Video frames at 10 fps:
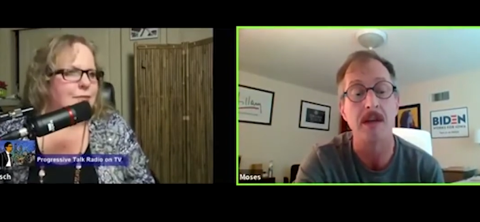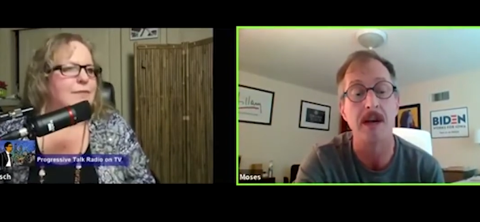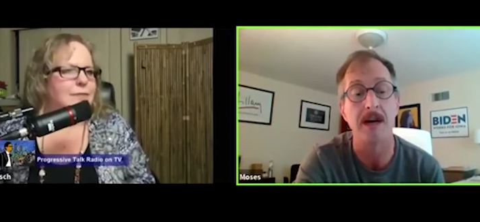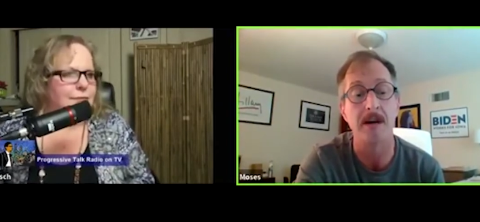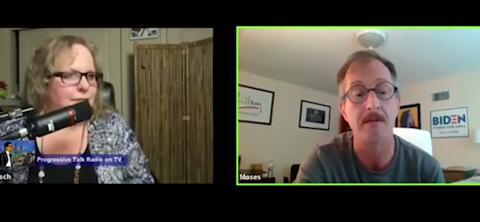
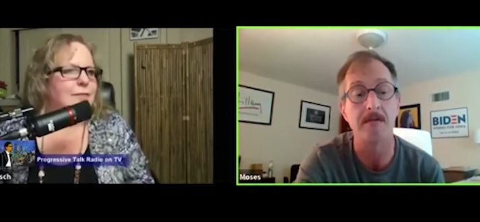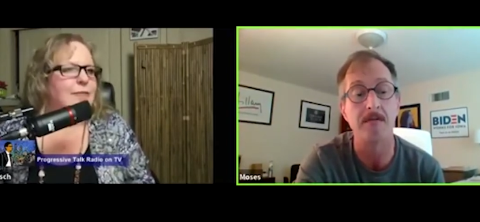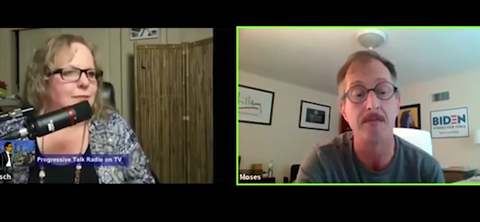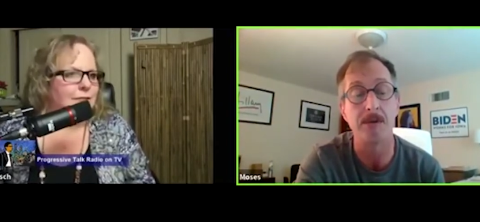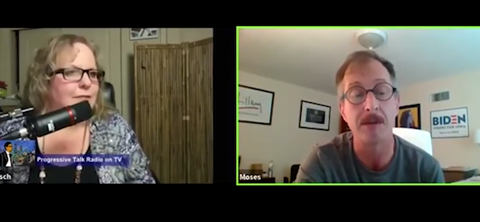Speaker 1: uh,
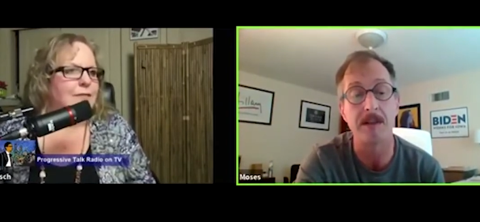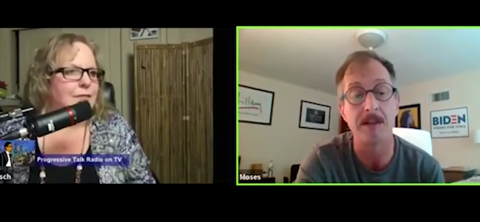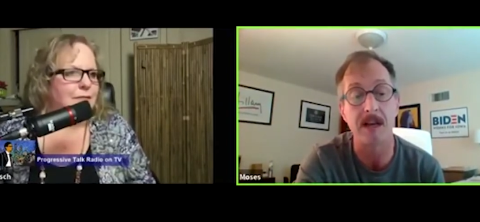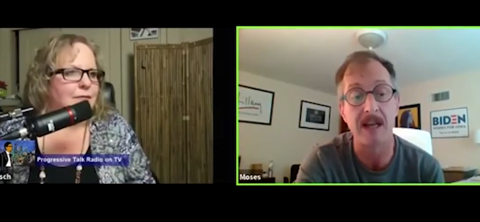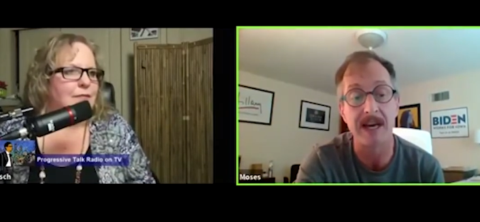both in
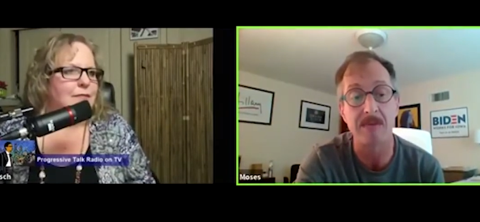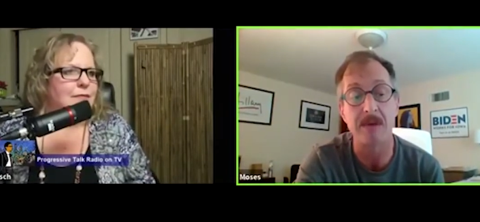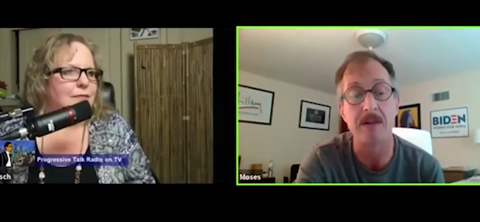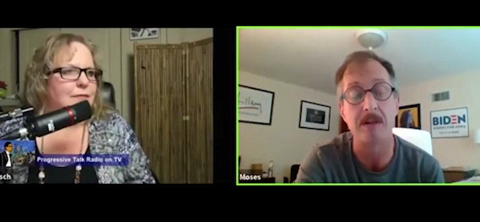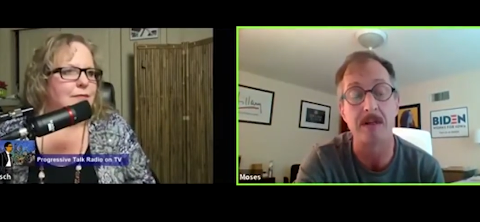
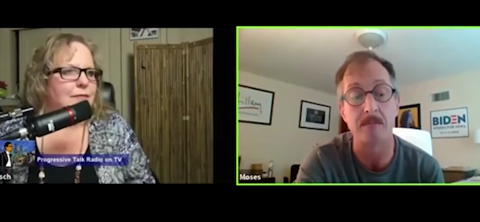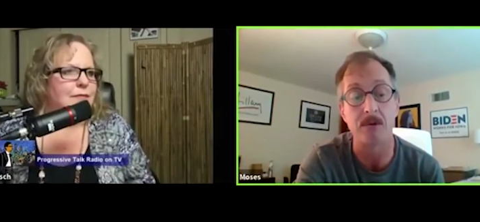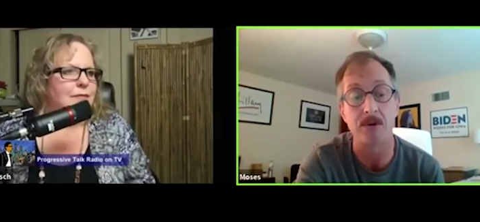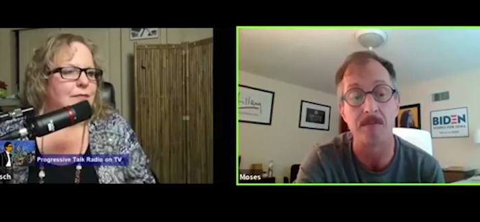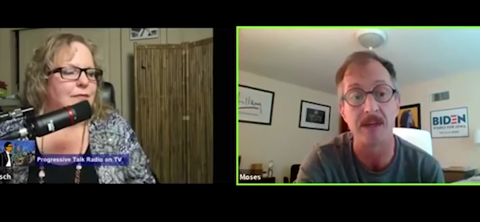Clackamas and in
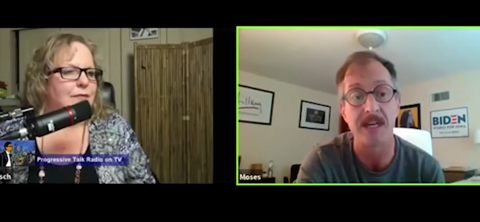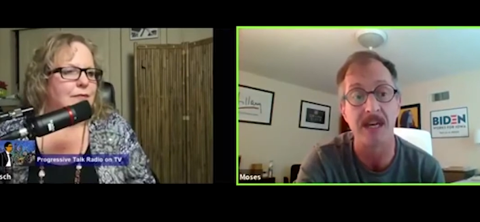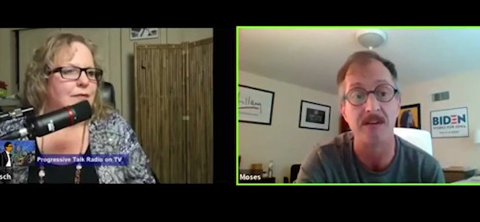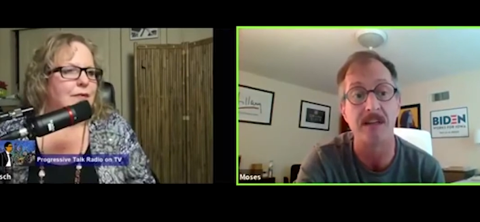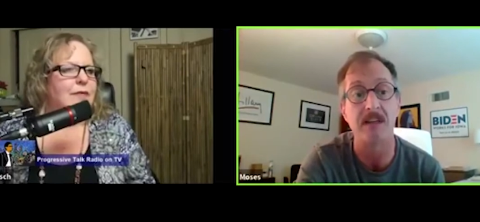Multnomah
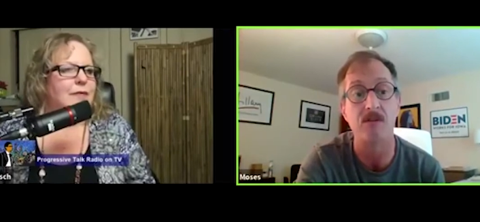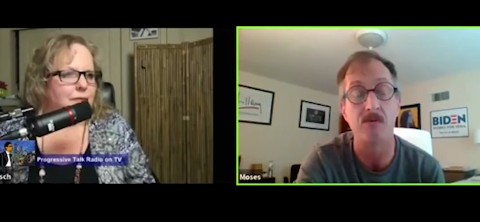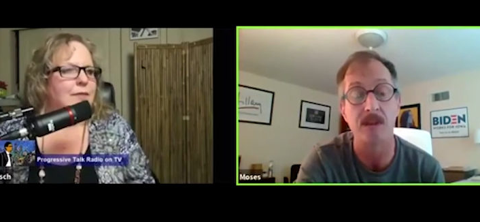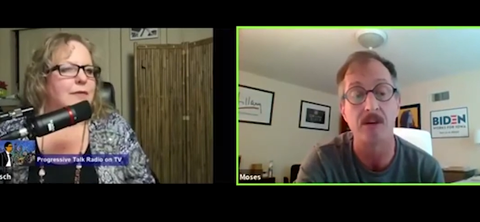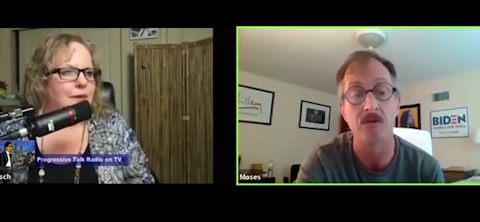County. It's
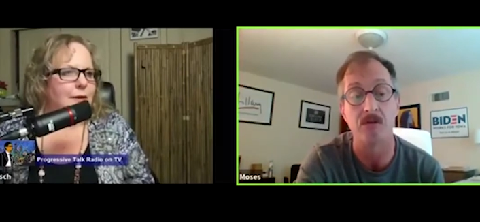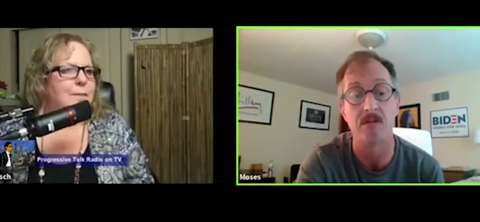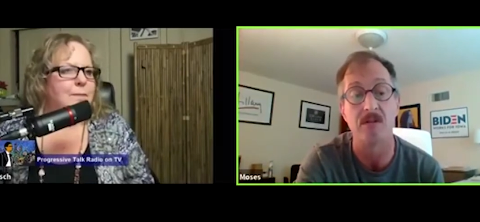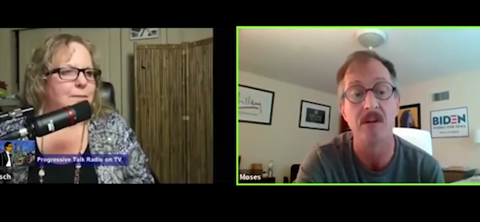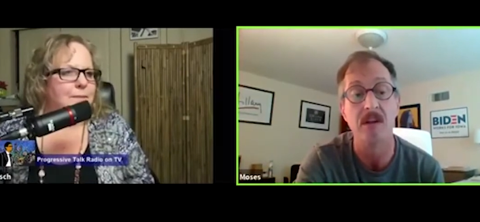really
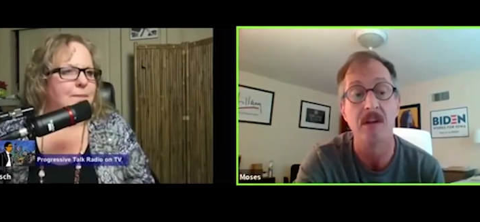cool.